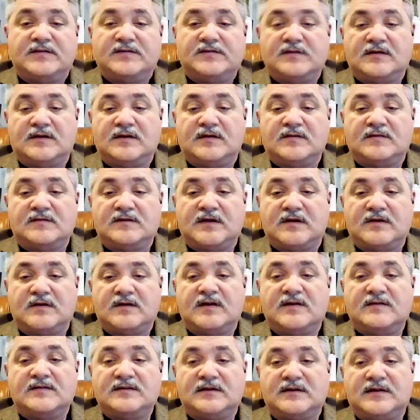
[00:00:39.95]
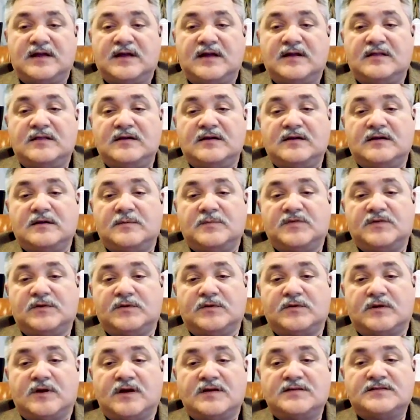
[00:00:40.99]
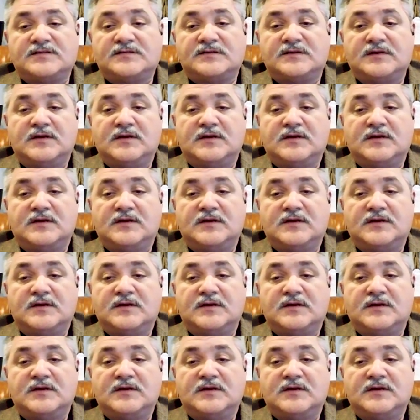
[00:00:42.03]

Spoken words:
and standardize the data that comes across